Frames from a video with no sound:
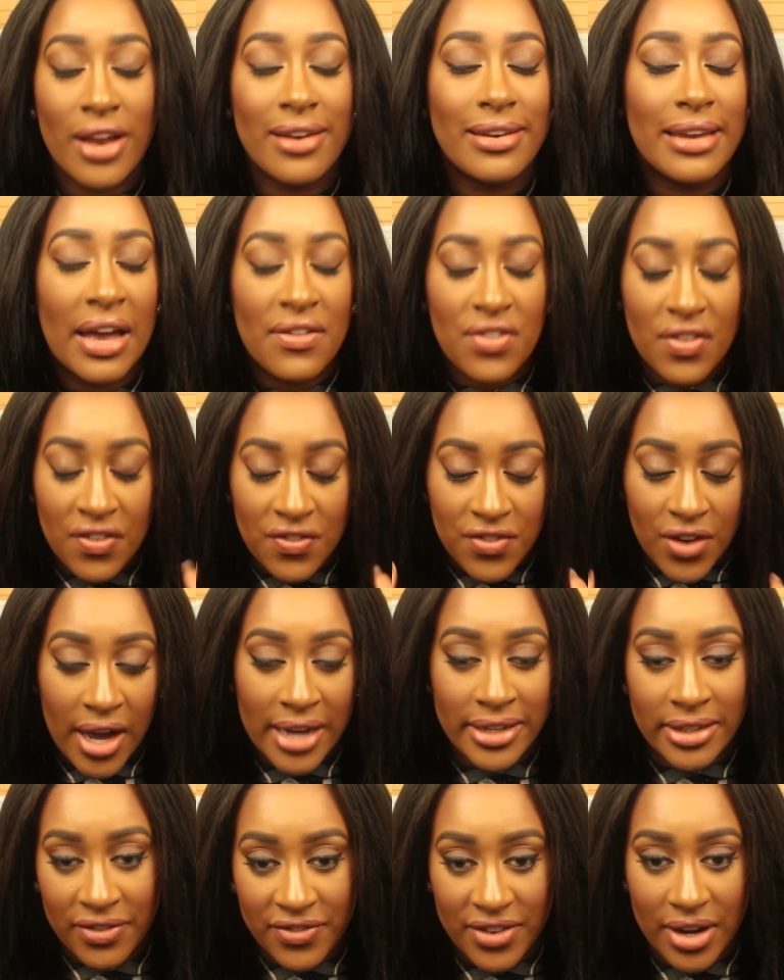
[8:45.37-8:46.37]
Never
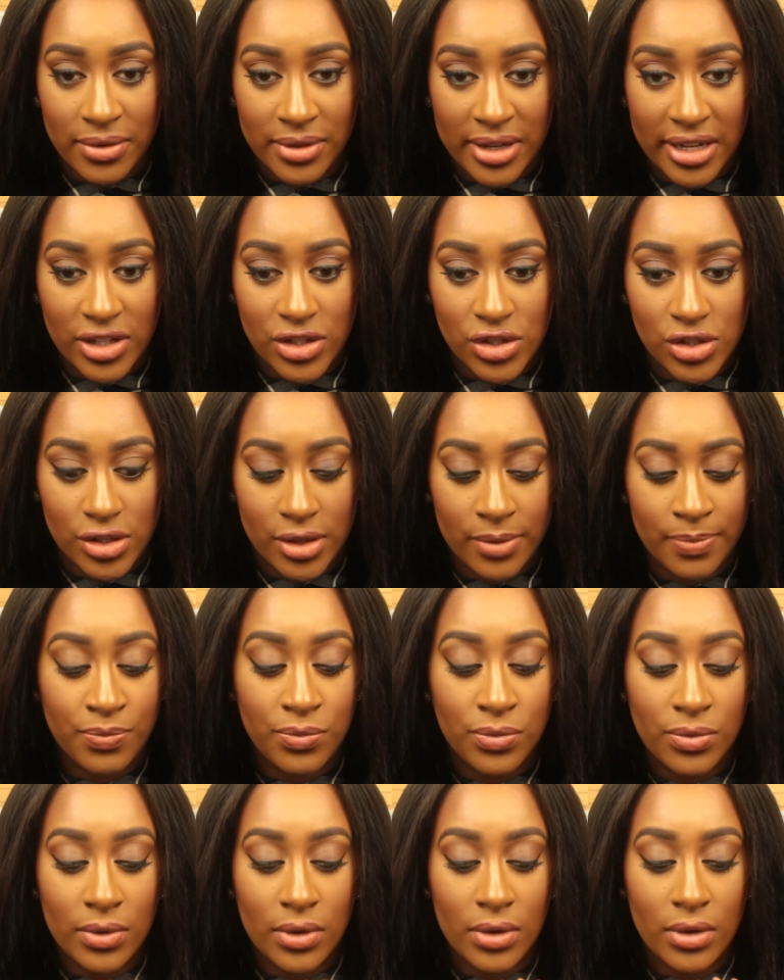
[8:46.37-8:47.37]
find the foundation
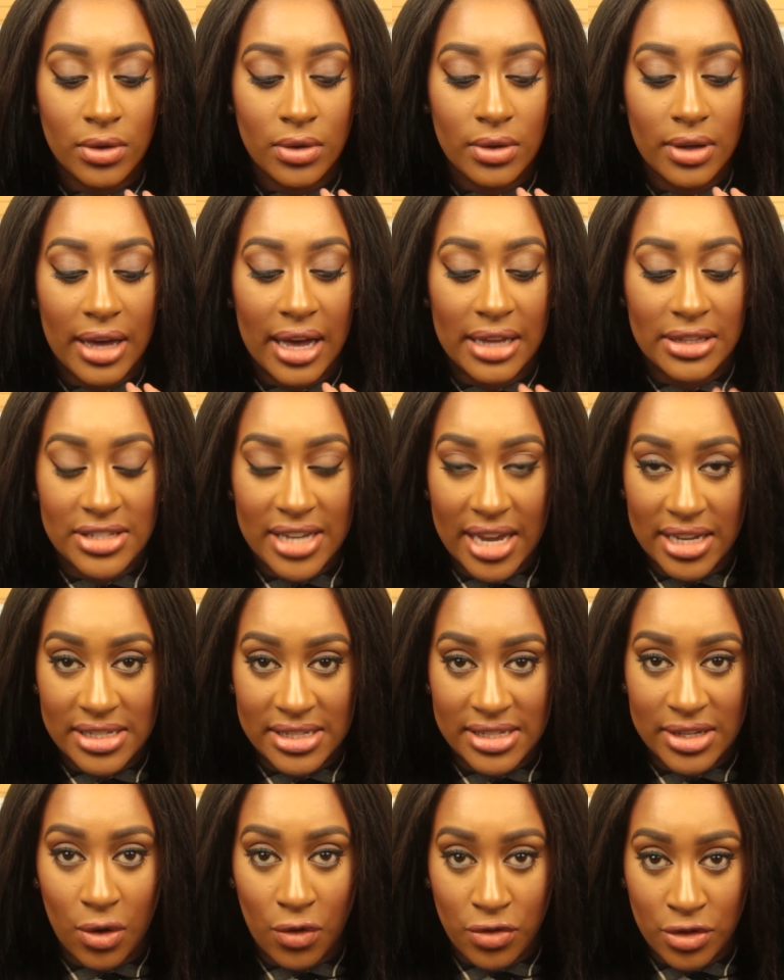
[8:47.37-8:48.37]
and
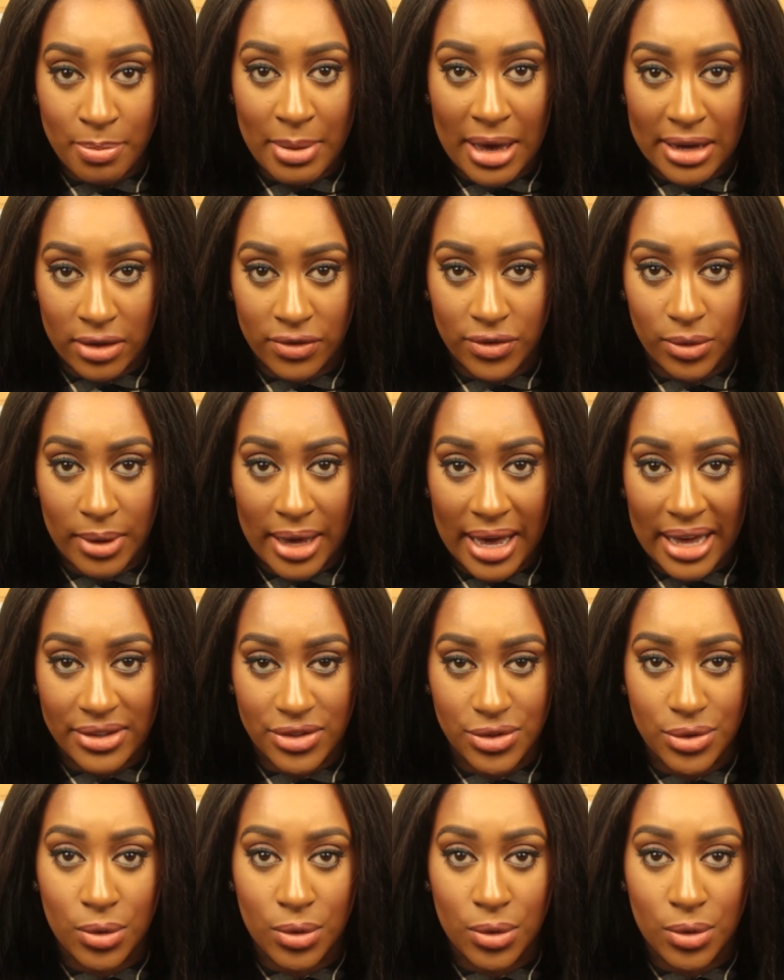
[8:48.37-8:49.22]
test it on the back of your hand.